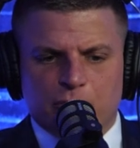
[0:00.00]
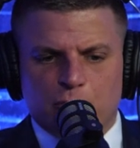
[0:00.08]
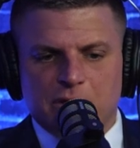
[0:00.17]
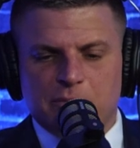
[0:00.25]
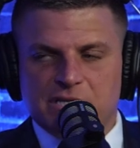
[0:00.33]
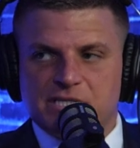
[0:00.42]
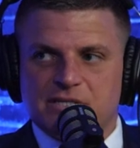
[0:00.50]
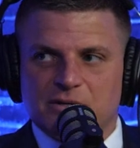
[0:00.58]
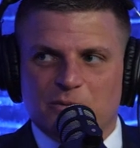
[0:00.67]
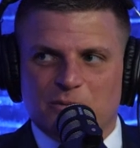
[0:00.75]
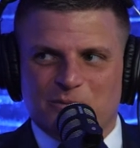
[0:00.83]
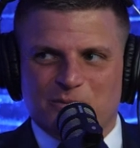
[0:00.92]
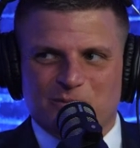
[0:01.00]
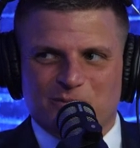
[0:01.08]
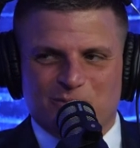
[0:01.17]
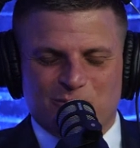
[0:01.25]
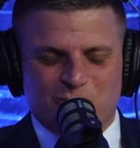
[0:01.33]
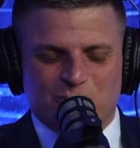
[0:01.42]
We've on a five year fixed.
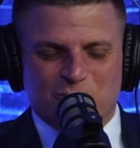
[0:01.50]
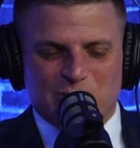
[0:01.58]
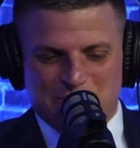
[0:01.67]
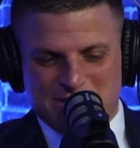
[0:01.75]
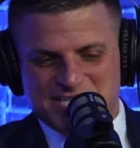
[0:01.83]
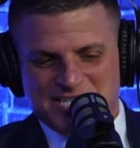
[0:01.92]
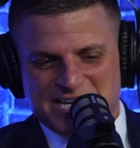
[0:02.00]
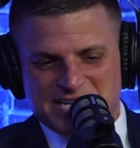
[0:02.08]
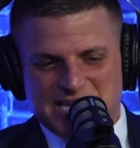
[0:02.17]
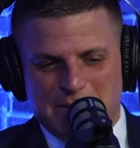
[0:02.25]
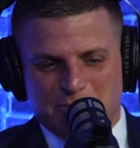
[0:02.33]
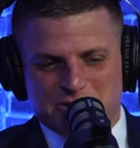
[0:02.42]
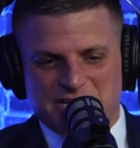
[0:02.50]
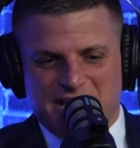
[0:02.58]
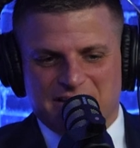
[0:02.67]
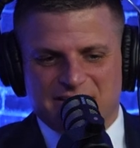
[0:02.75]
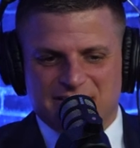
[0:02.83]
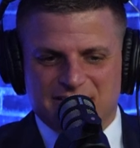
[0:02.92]
We've been seeing a
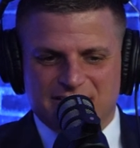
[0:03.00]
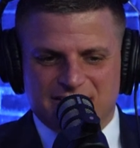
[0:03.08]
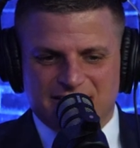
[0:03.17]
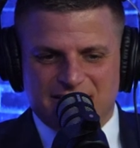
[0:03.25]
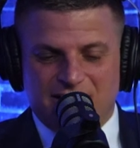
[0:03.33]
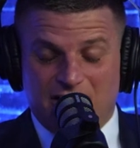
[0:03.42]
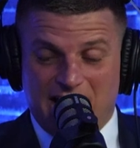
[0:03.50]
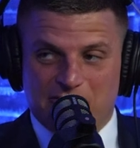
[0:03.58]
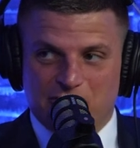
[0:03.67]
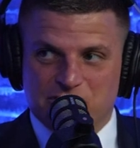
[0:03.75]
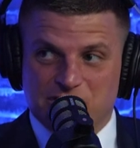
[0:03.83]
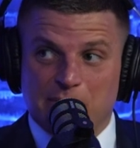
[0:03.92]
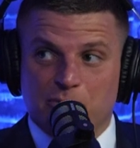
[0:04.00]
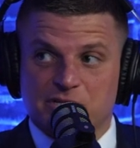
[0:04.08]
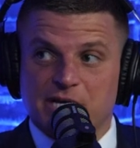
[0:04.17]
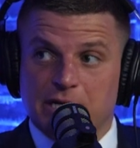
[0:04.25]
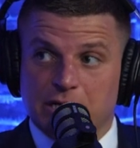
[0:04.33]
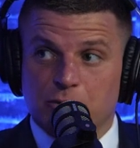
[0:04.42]
10%, on average,
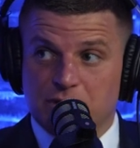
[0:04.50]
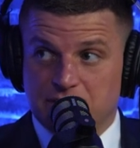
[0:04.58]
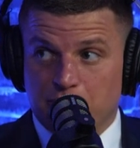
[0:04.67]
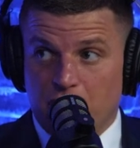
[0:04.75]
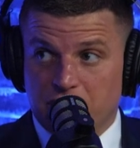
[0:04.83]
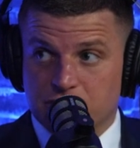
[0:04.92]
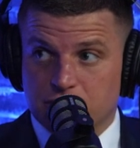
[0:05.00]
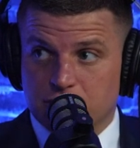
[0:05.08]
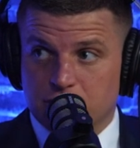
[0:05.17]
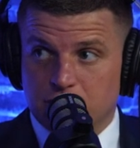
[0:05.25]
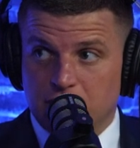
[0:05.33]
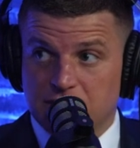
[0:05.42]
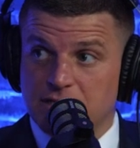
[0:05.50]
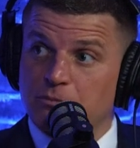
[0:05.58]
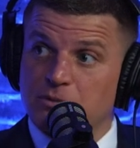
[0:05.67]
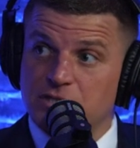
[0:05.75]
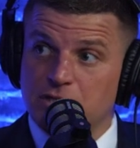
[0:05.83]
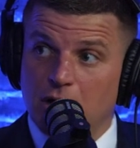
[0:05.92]
10% increase in price in South
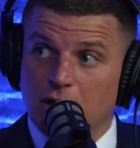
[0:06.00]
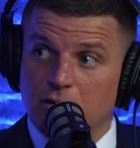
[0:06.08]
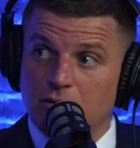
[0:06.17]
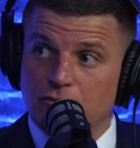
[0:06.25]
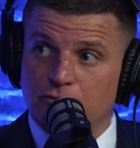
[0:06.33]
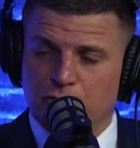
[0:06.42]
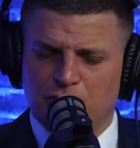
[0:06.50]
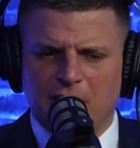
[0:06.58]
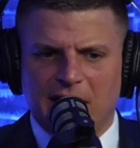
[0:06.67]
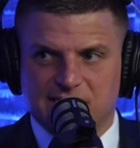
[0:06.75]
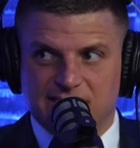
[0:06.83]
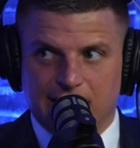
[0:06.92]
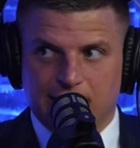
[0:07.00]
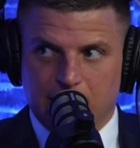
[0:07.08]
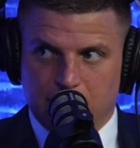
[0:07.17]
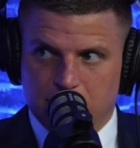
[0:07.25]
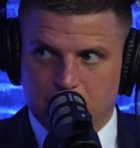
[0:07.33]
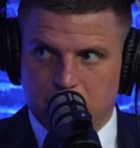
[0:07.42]
Mississauga for the last
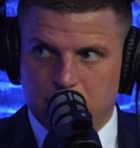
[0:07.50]
decade.